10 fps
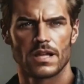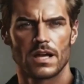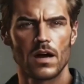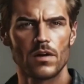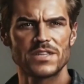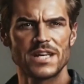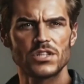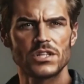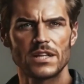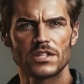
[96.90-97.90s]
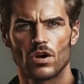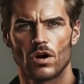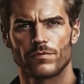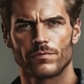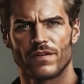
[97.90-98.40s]
The conversation kicks off
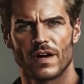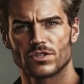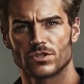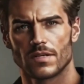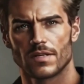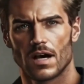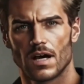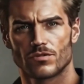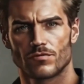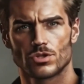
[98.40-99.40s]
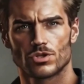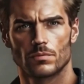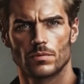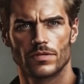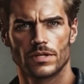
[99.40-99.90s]
with reflections on the controversial
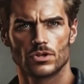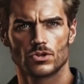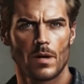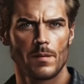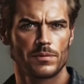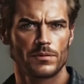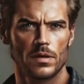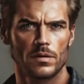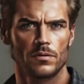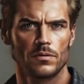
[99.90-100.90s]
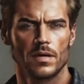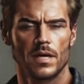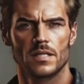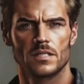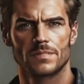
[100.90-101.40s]
movie Tropic Thunder
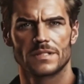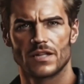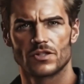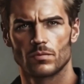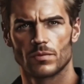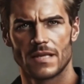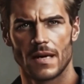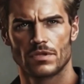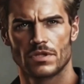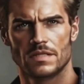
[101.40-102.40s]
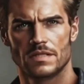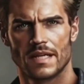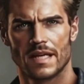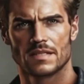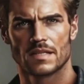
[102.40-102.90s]
and its potential reception in
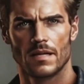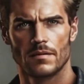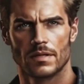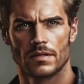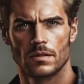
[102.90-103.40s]
today's climate.